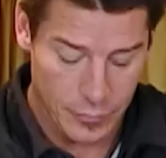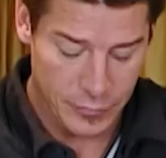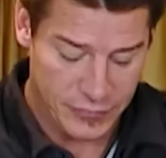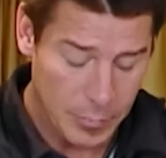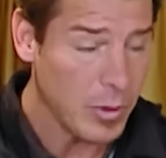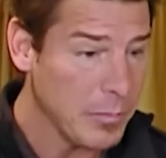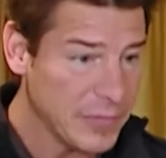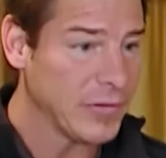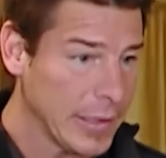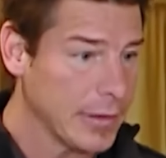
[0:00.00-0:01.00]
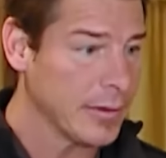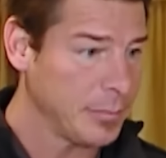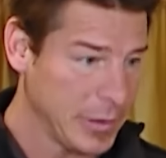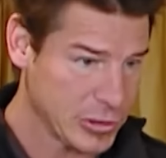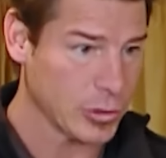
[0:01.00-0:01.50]
there's someone missing in this
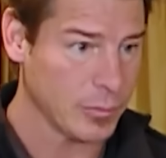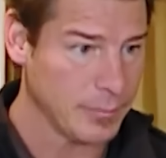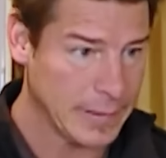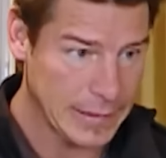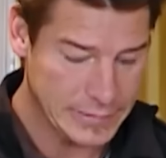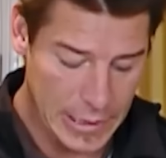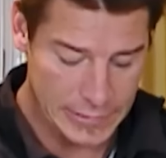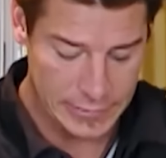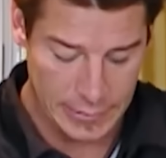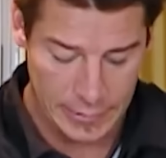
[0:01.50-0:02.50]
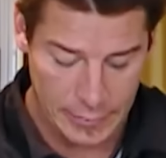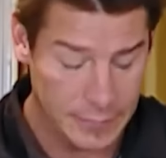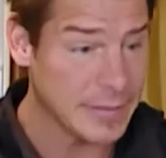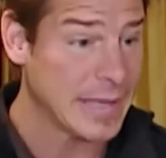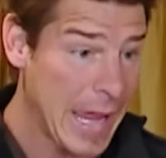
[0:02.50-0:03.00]
picture, and that's actually
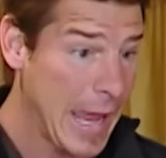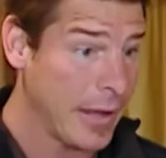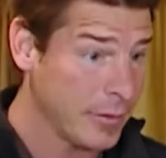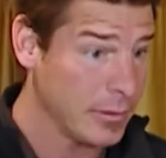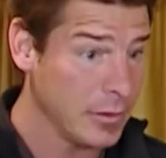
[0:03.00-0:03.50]
the dad.